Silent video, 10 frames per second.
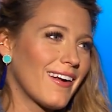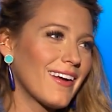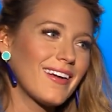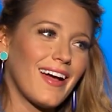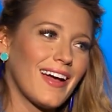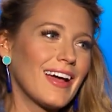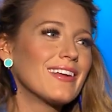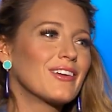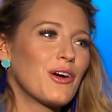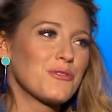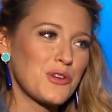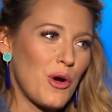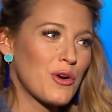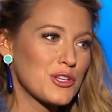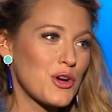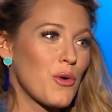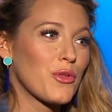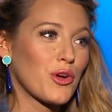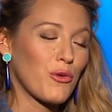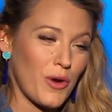I had to go toe-to-toe
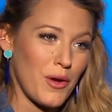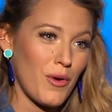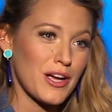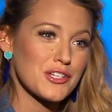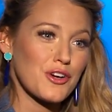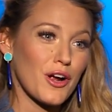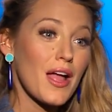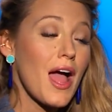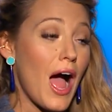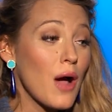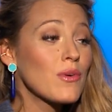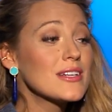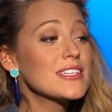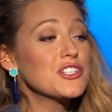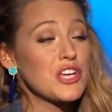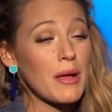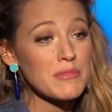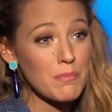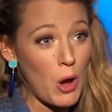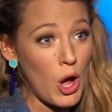with a great white shark. I want to see
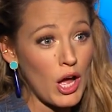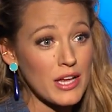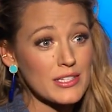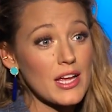James Bond.